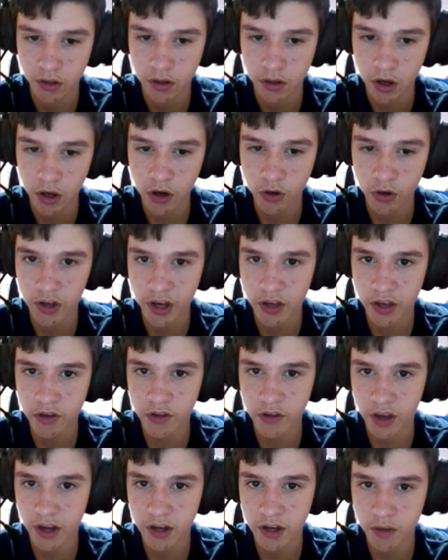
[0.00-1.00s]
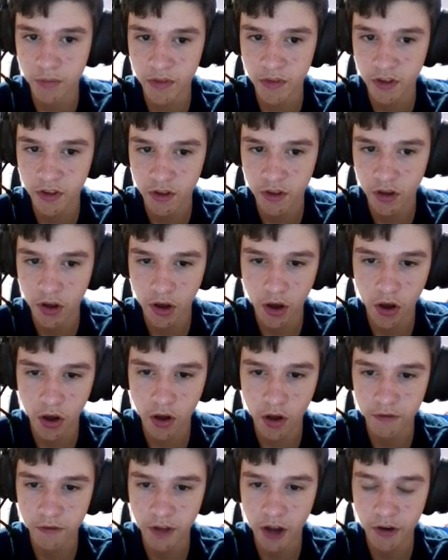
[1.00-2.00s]
Oh, can I use items on
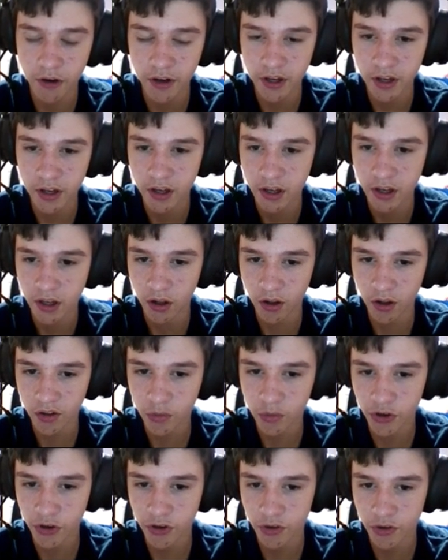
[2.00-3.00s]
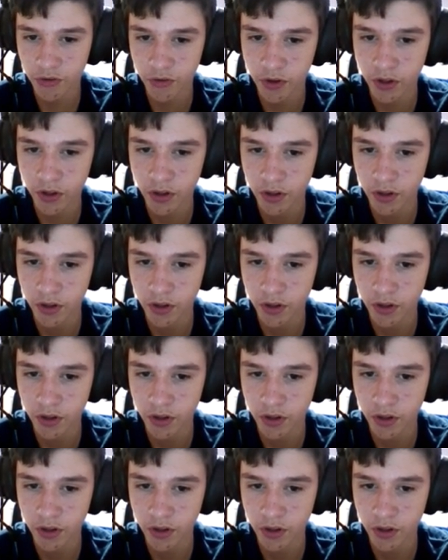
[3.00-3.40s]
Flowey? That's pretty useful.